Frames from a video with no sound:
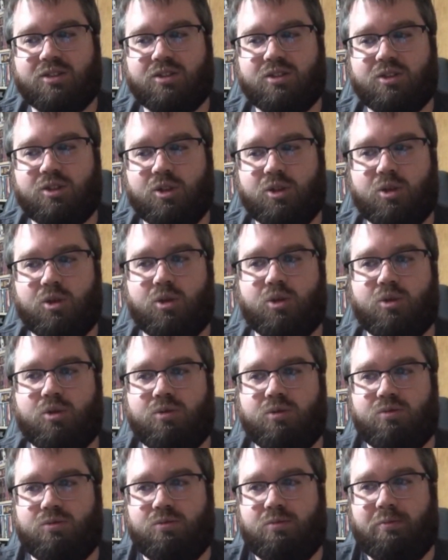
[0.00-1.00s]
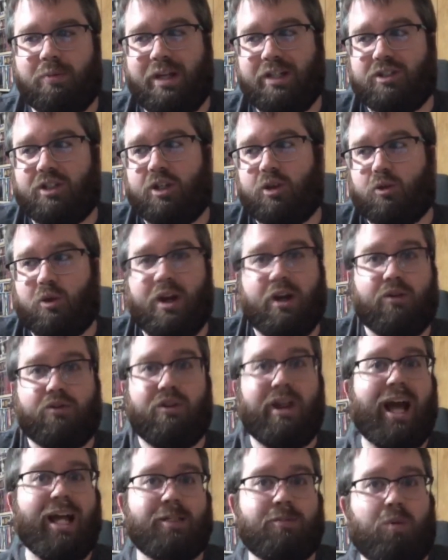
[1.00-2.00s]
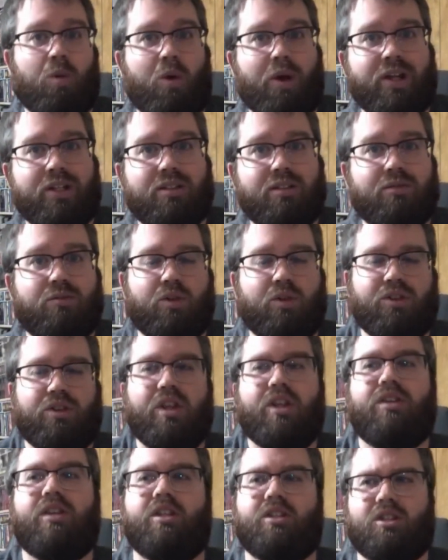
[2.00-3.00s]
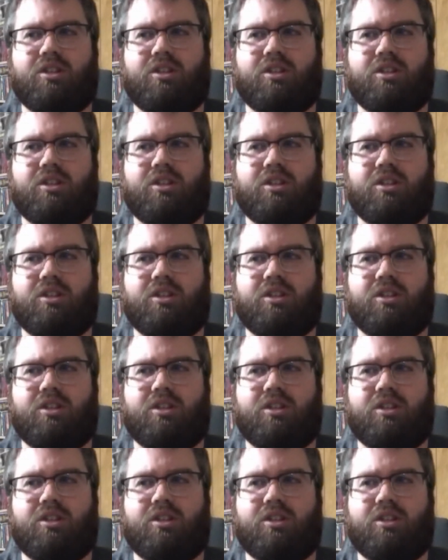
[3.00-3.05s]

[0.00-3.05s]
to basically create a flashpoint within this,